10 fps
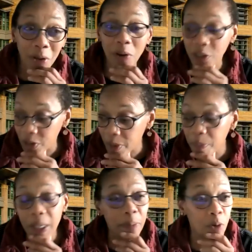are some
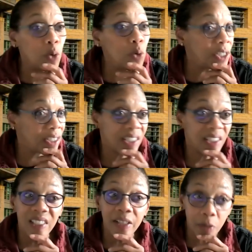people who
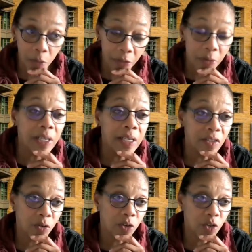still in their
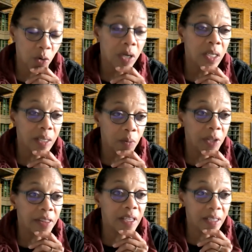30s are struggling
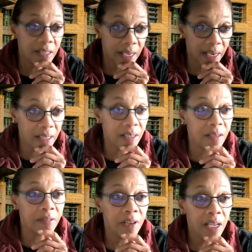with
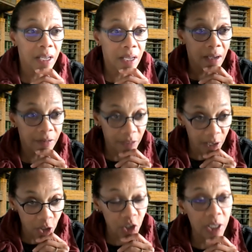executive
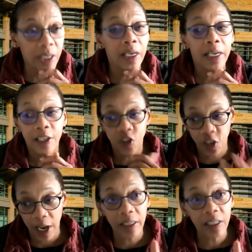function
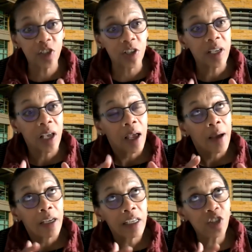challenges.
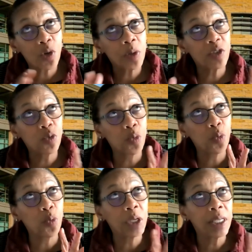And so it's
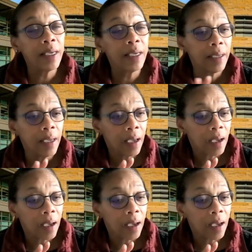really